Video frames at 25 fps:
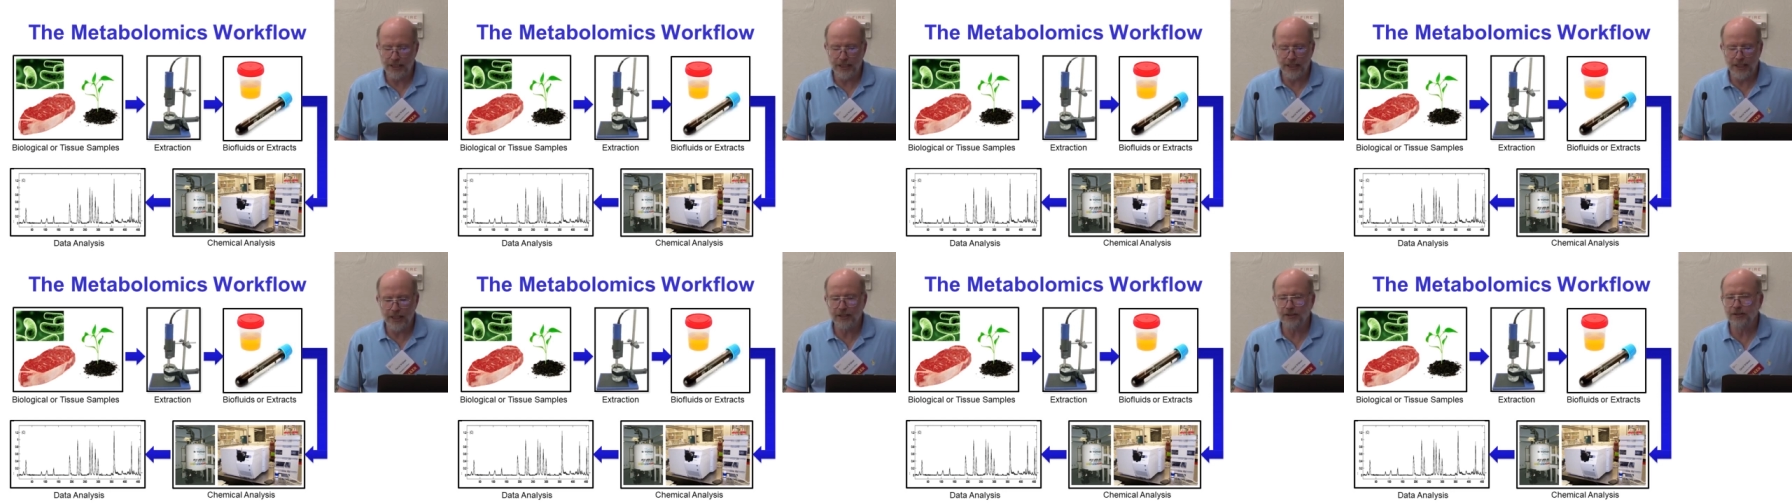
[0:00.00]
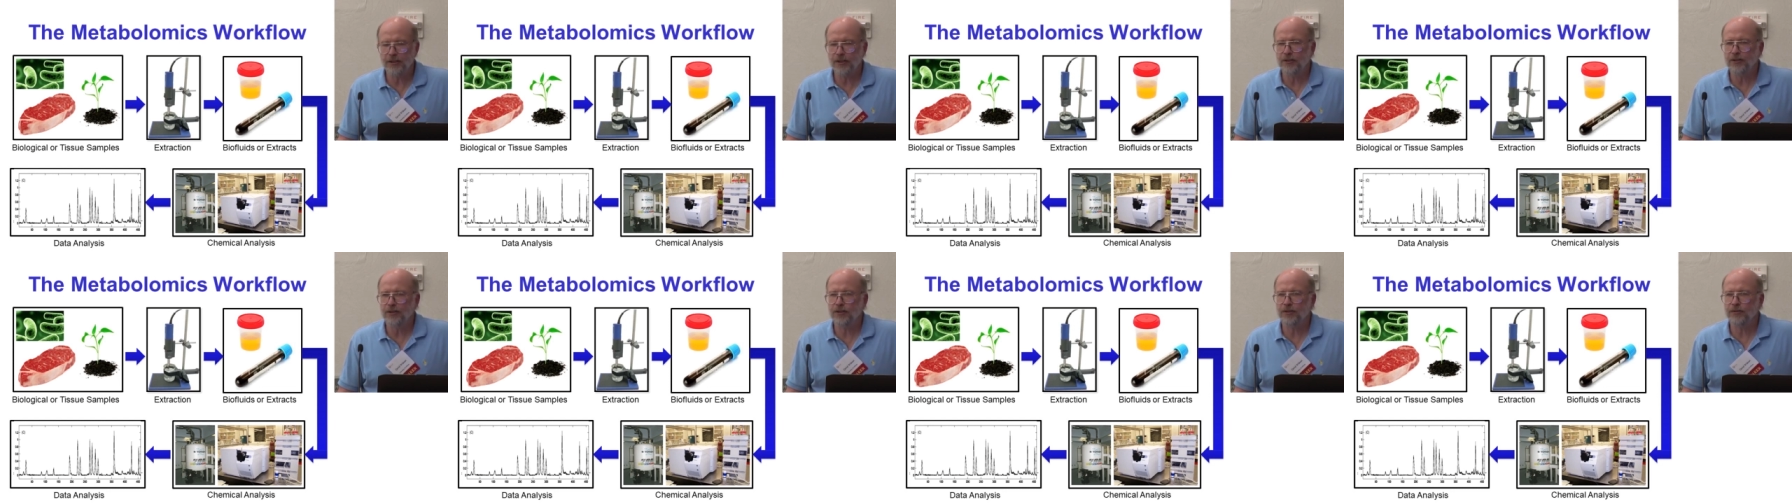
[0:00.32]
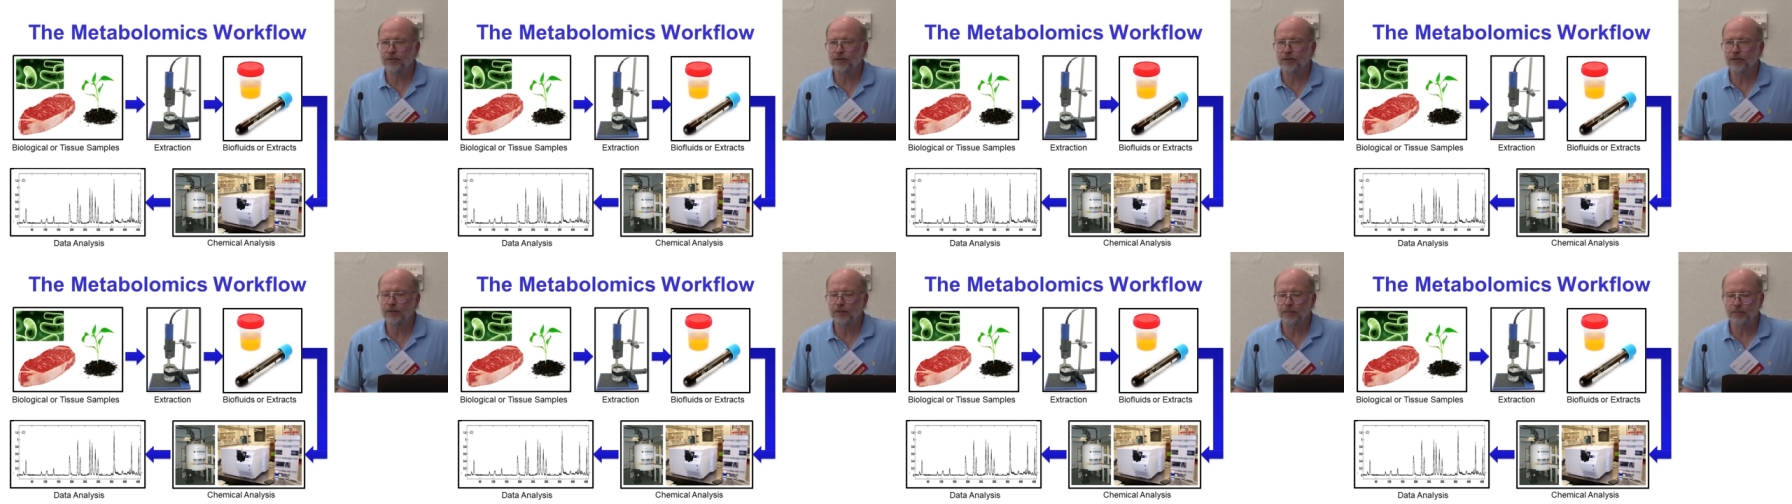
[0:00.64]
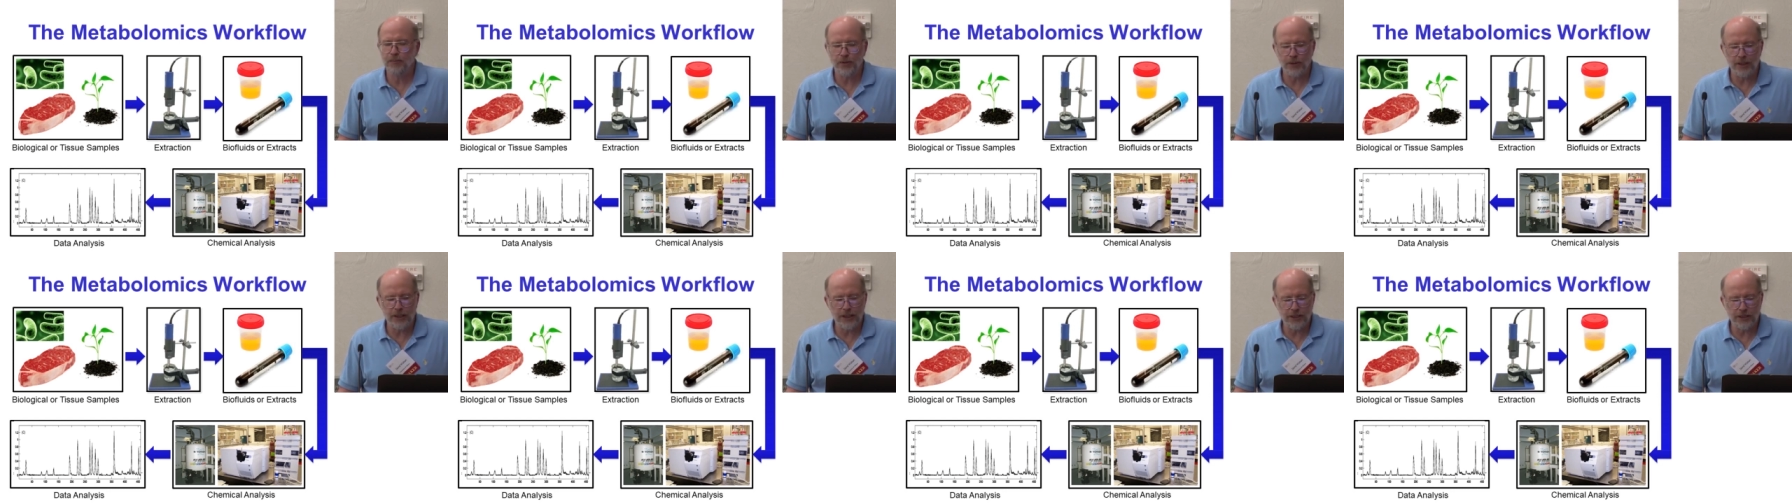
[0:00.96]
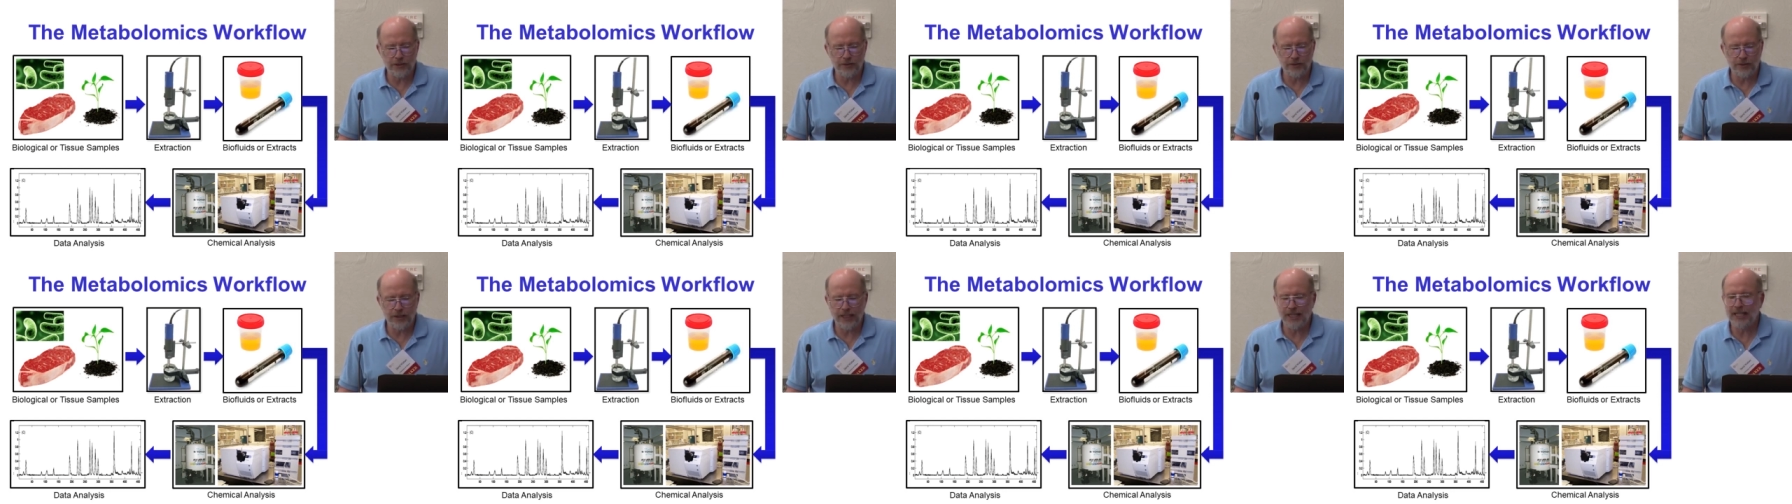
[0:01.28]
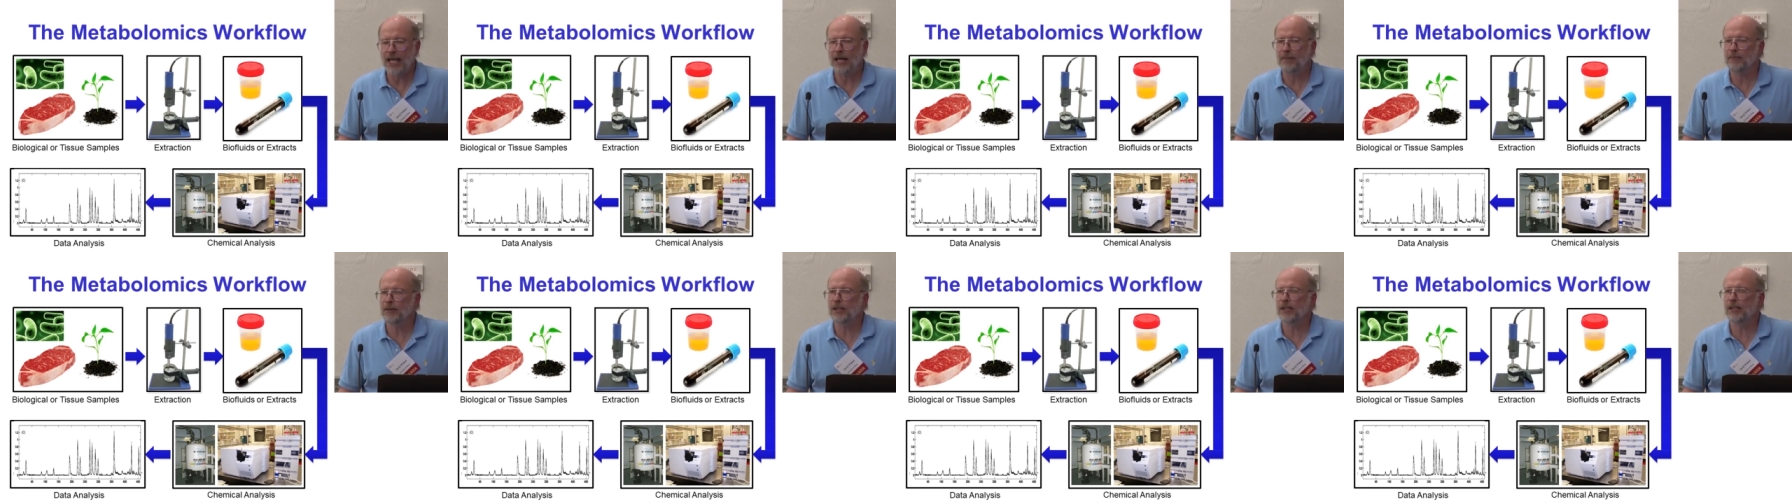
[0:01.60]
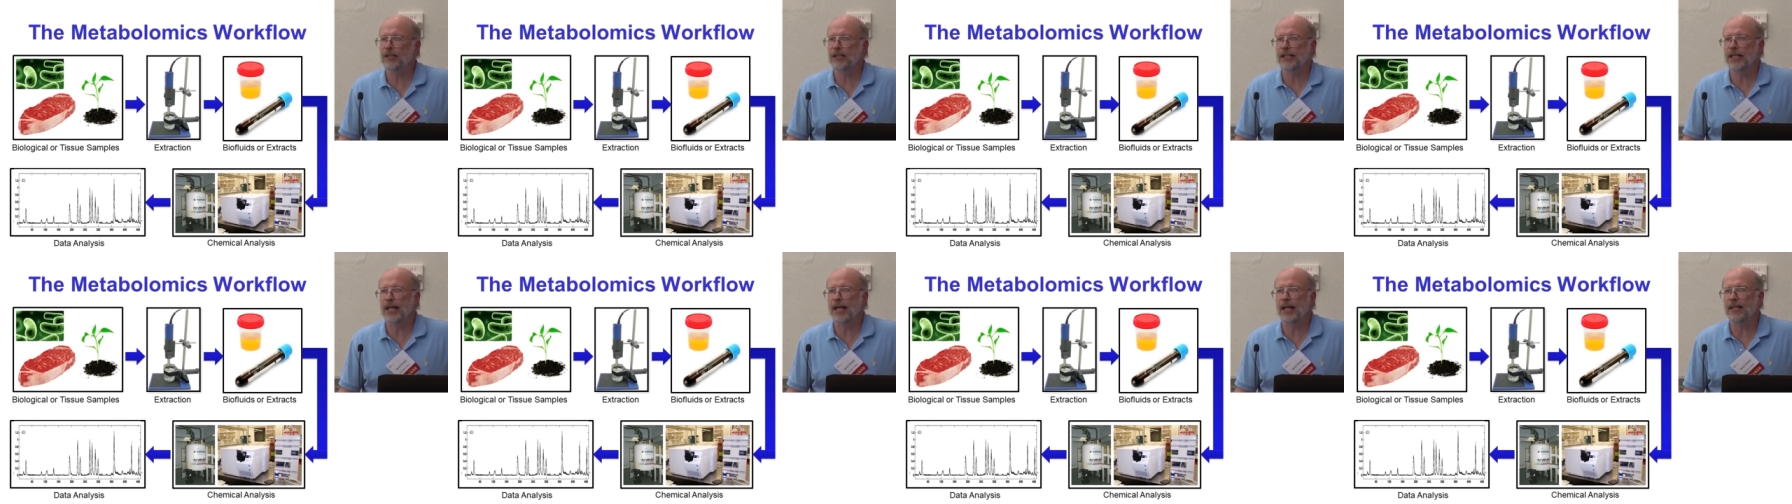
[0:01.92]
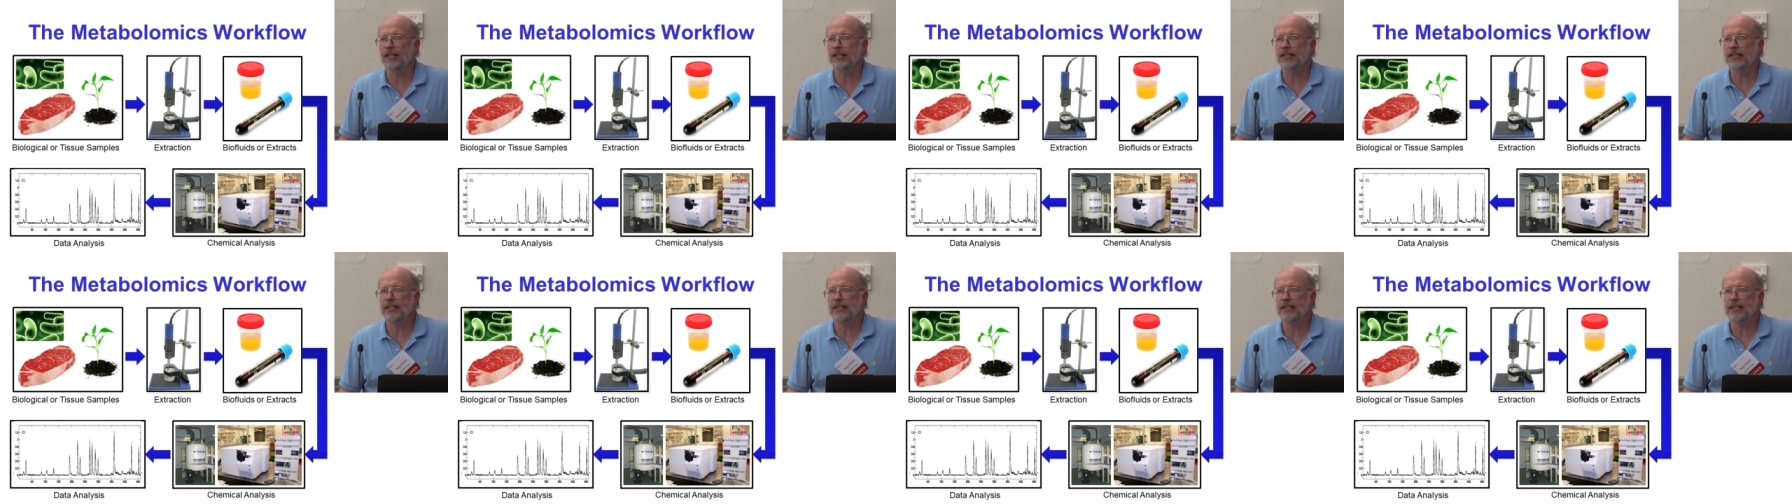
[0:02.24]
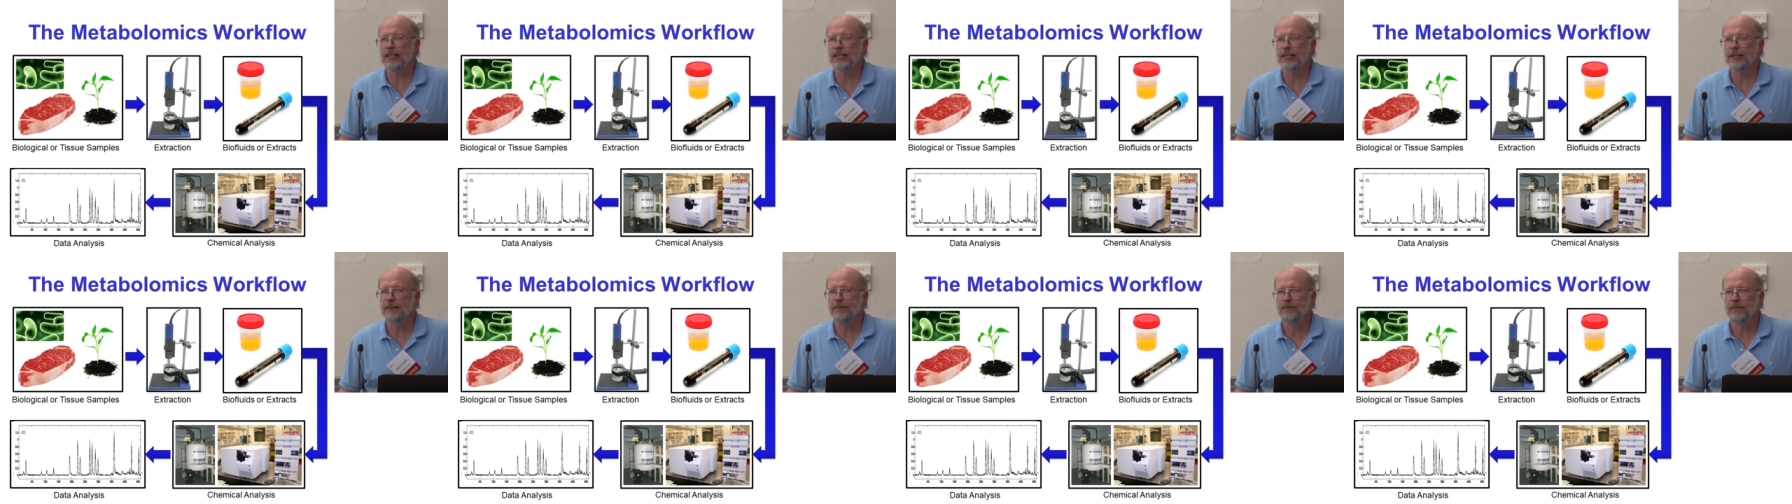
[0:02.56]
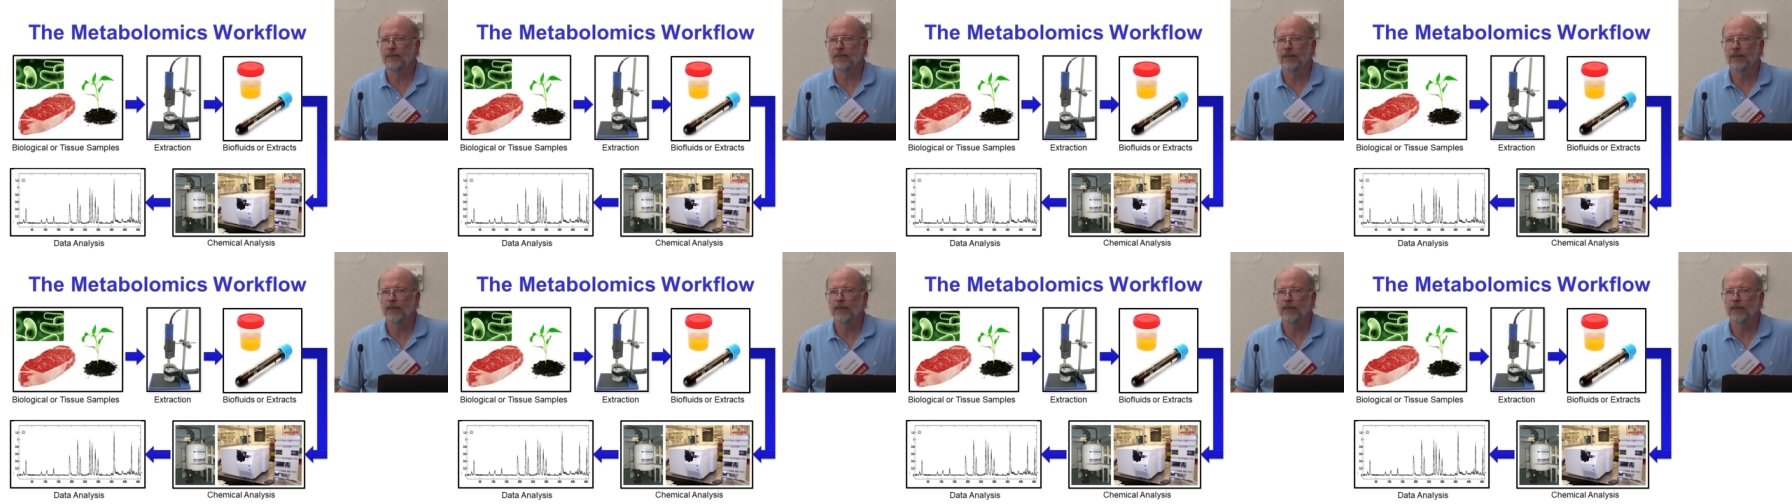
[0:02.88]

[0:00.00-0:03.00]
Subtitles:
And then you go through and put this through a chemical analysis.